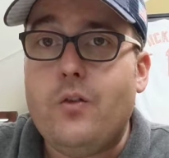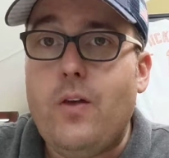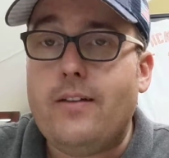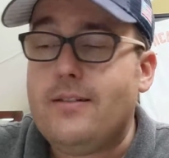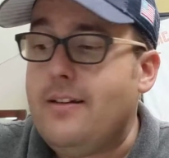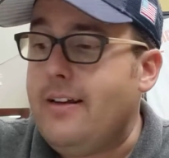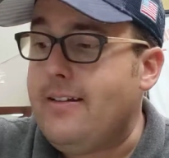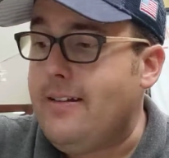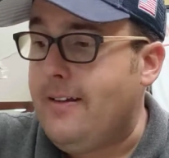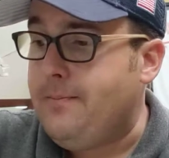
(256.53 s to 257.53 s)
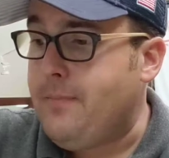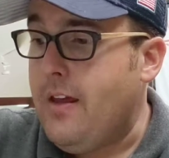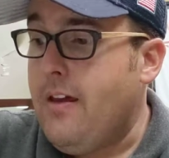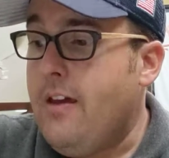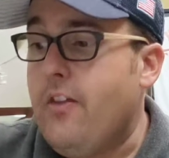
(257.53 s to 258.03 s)
2019,
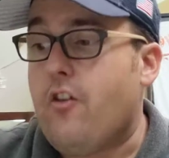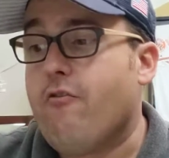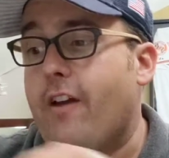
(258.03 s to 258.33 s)
the